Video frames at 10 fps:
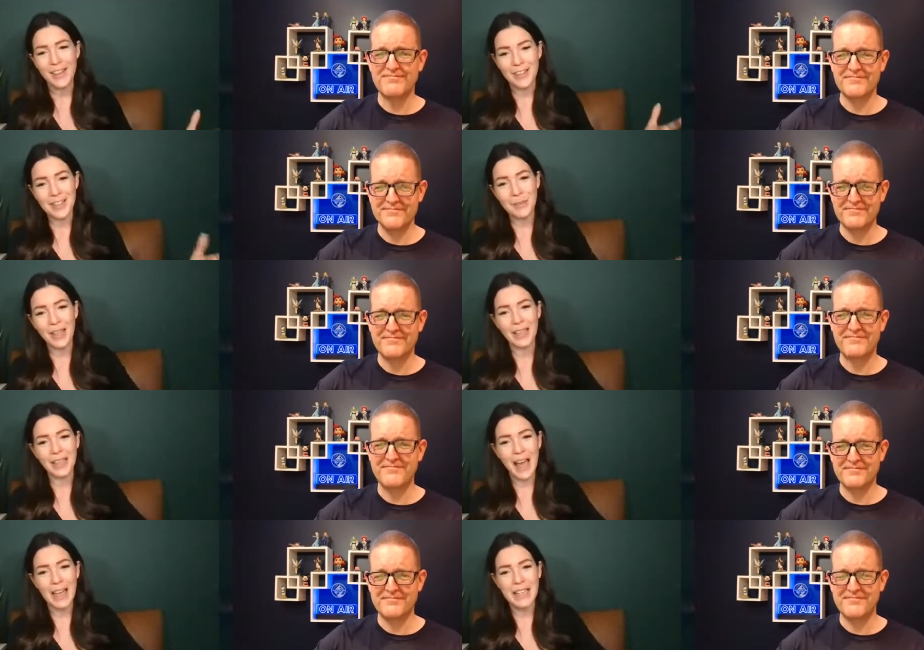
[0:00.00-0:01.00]
Speaker 1: There's going to be a
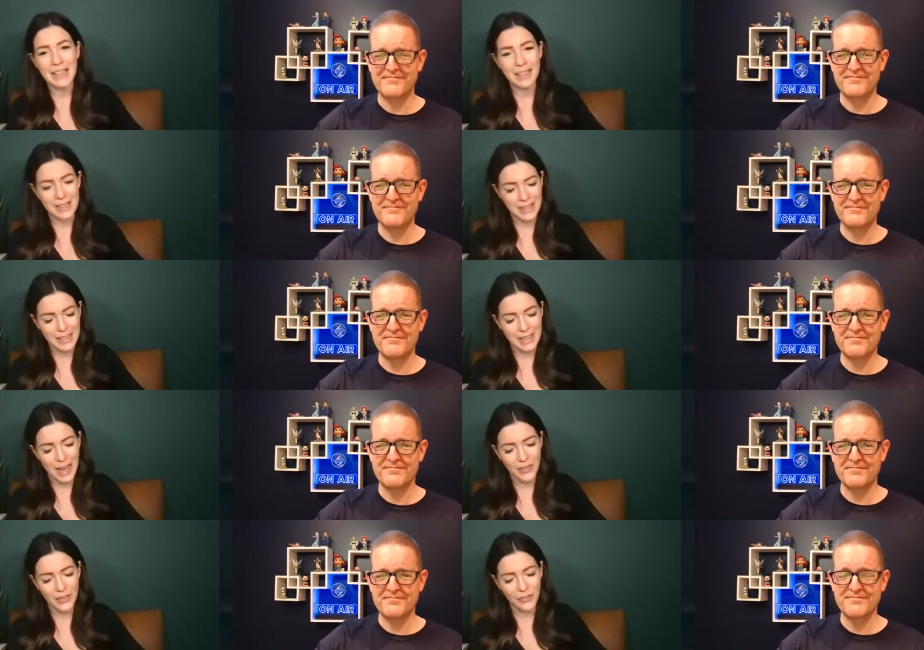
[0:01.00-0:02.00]
lot to, to
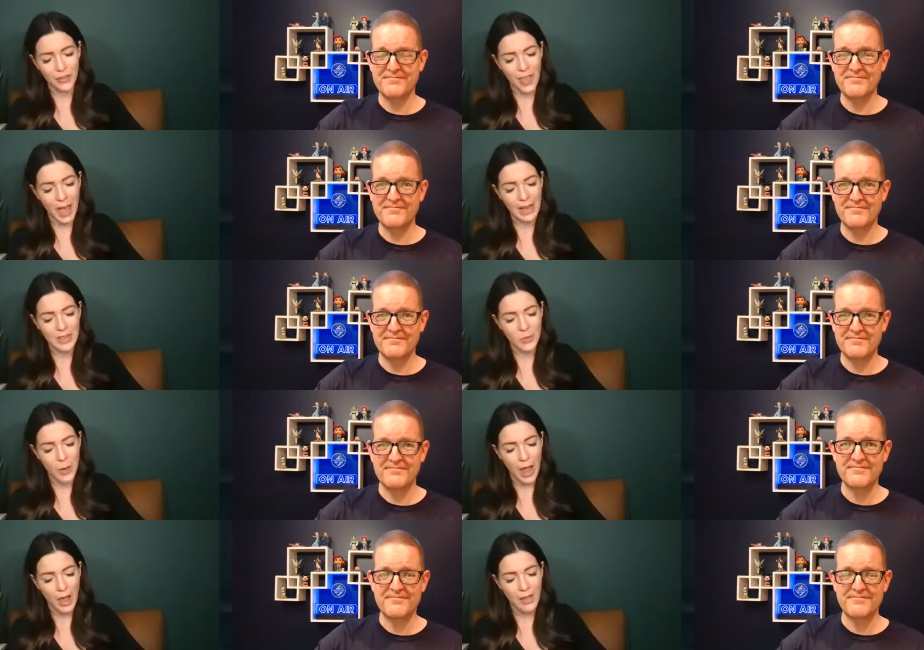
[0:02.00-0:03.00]
dive in for that as
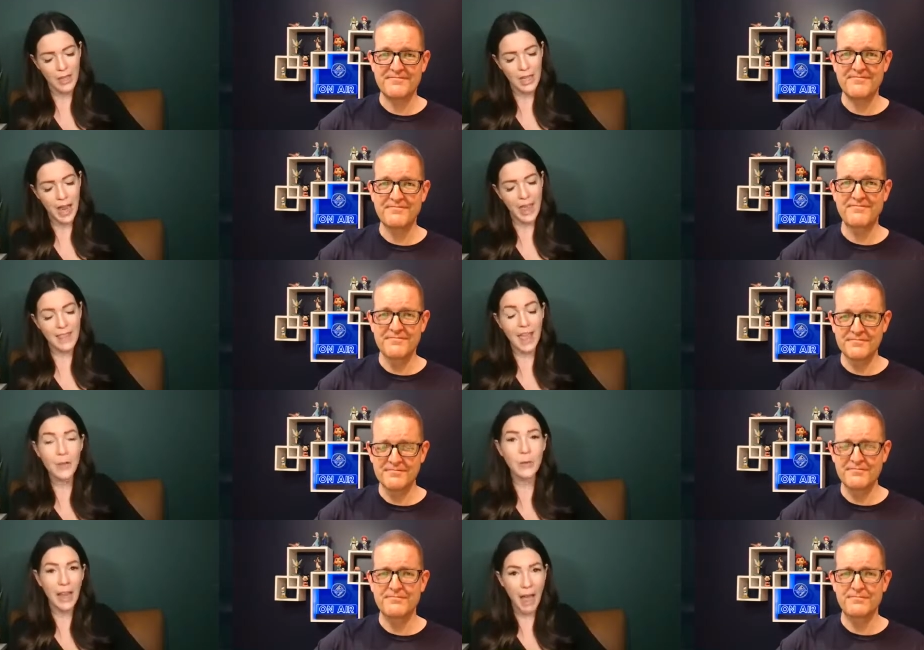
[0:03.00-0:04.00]
well. Mm-hmm. And then
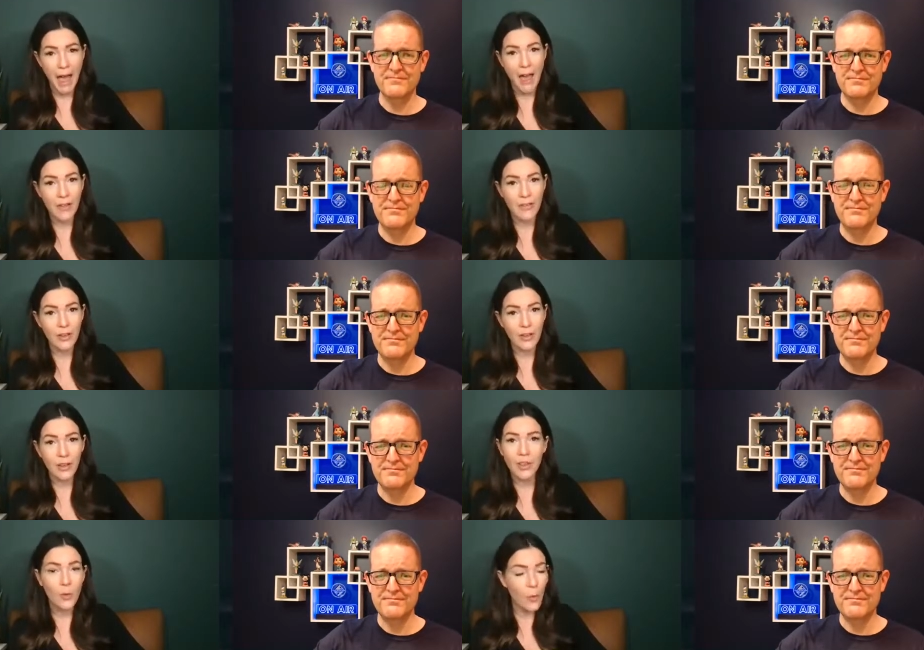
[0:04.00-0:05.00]
we have
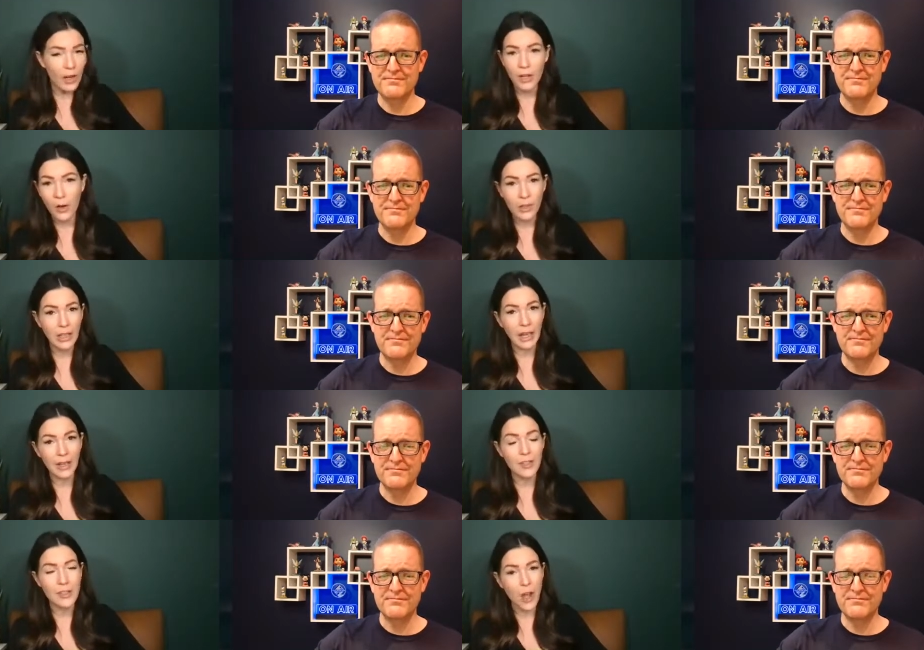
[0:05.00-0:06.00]
the one and
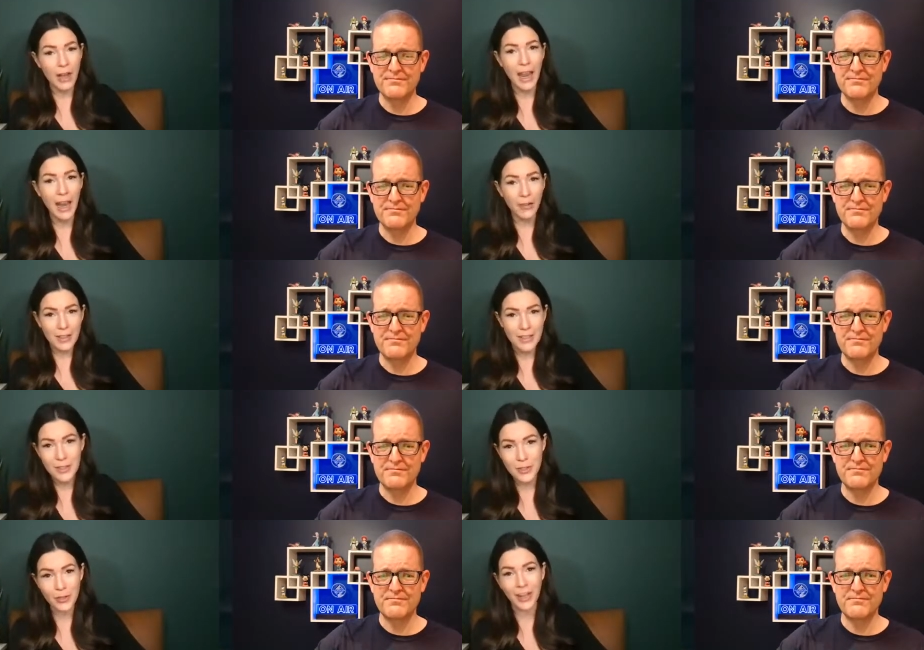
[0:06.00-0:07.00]
only Don Harris
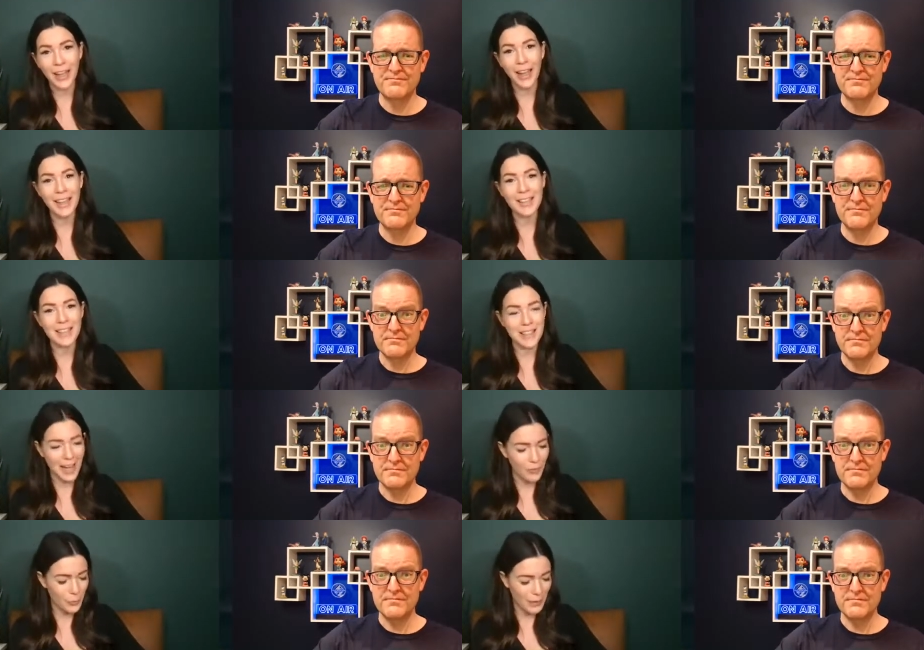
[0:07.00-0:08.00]
is joining us, and
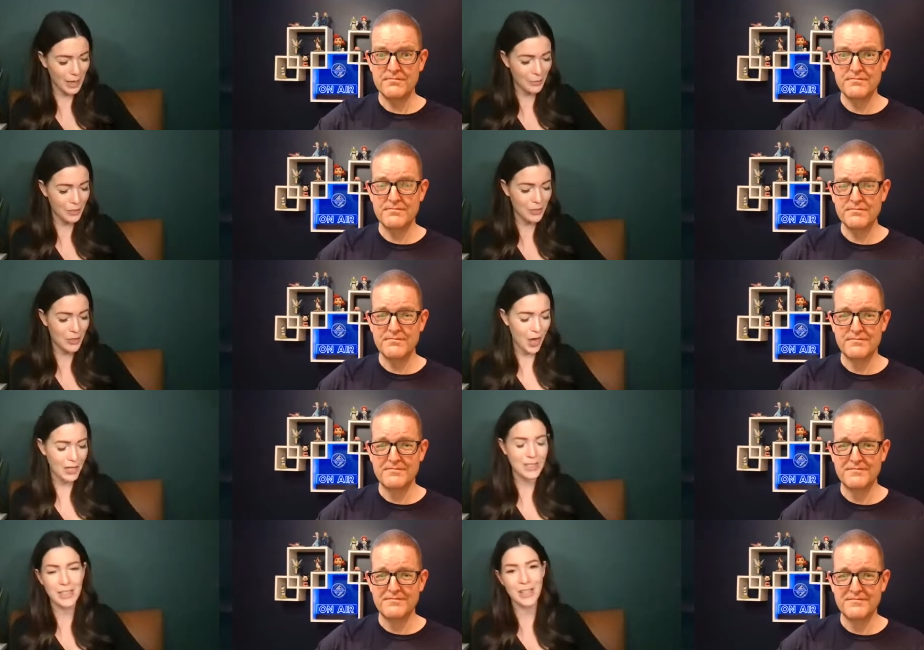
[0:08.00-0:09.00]
Dave will be able to
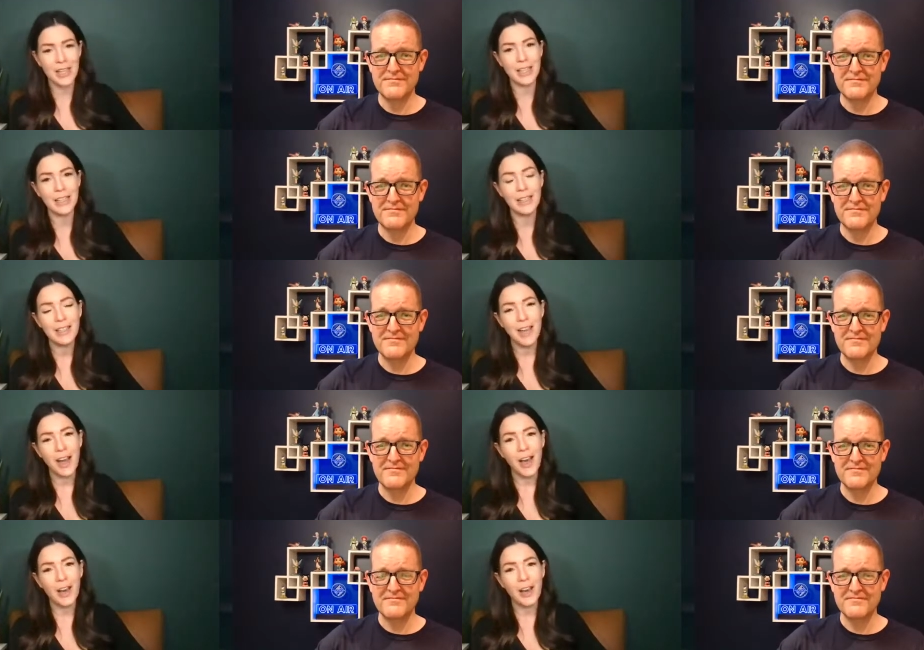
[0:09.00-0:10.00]
talk to Don
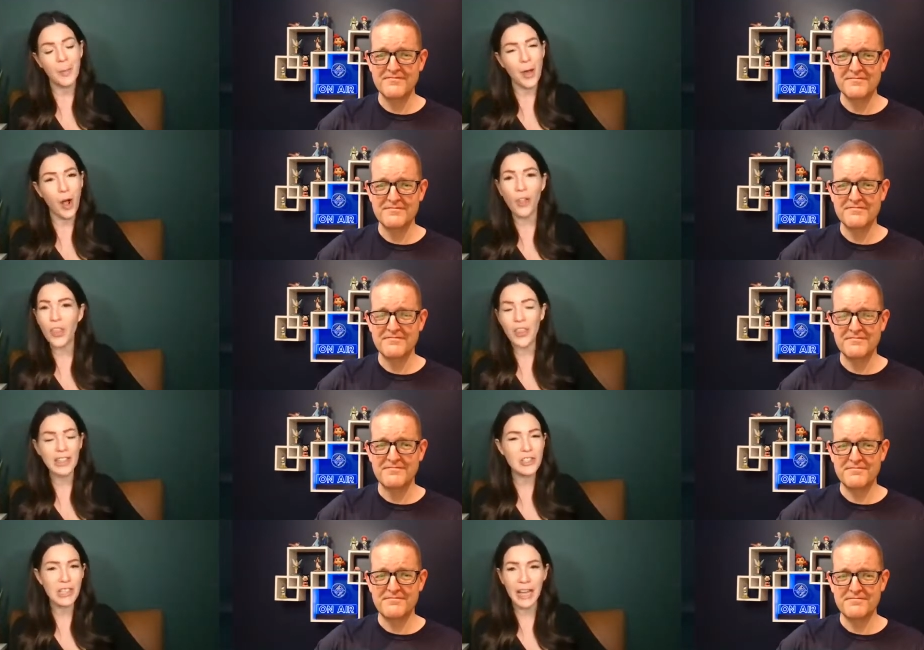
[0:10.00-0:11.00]
uh, about all the
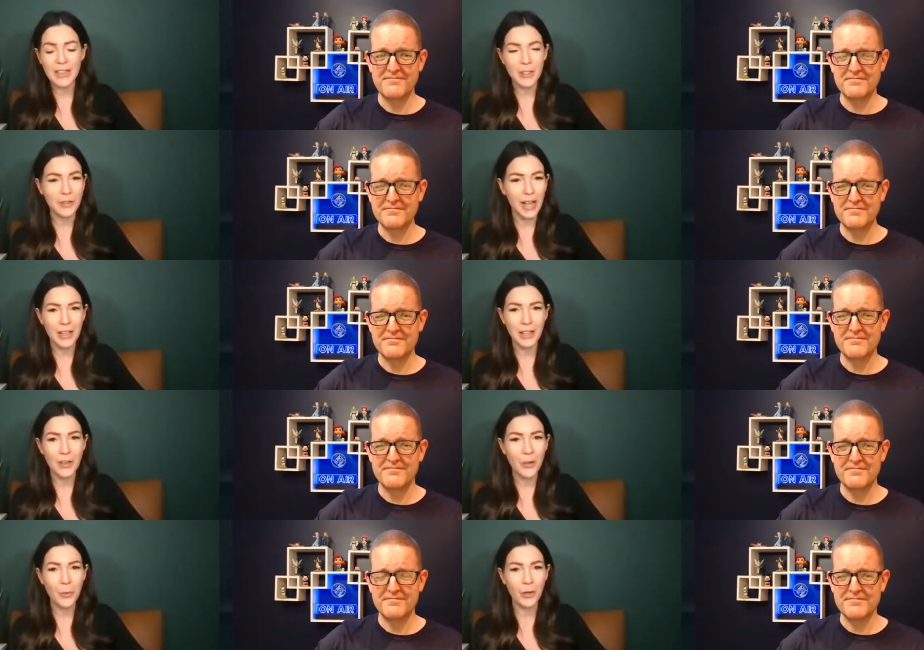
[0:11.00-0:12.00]
things she has going on in
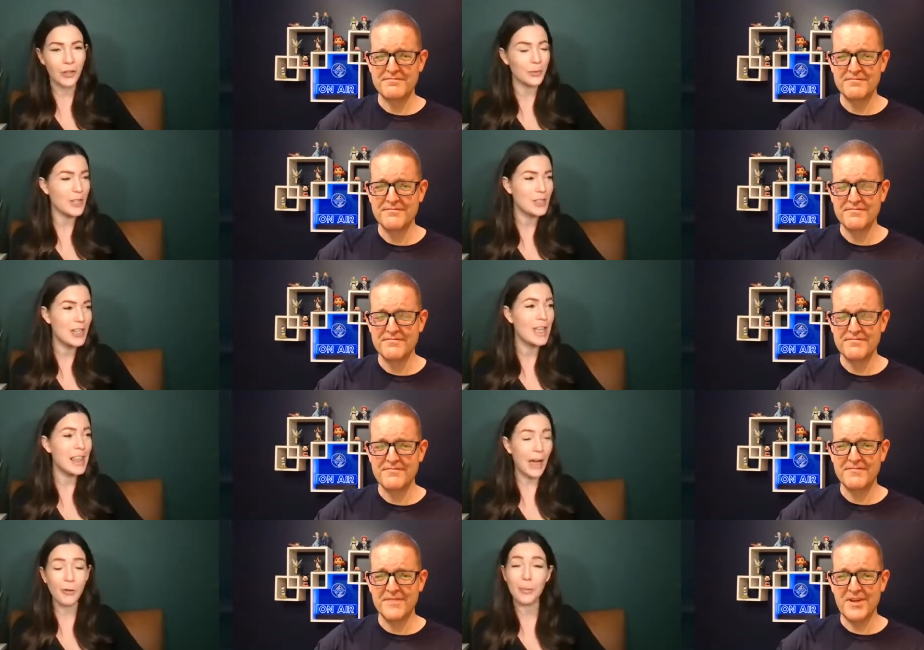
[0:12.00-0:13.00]
her world, which
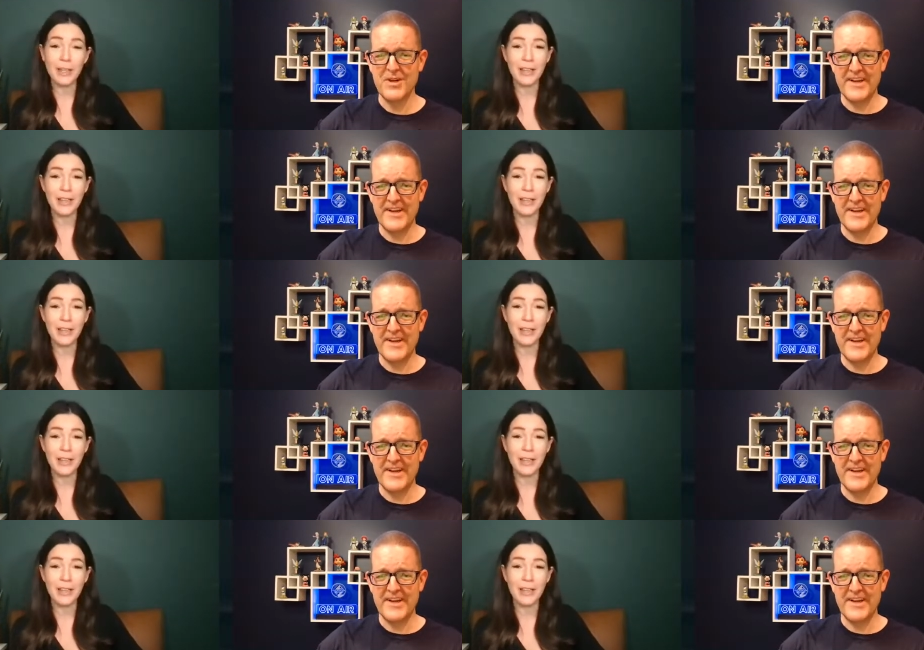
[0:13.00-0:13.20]
that will oh, be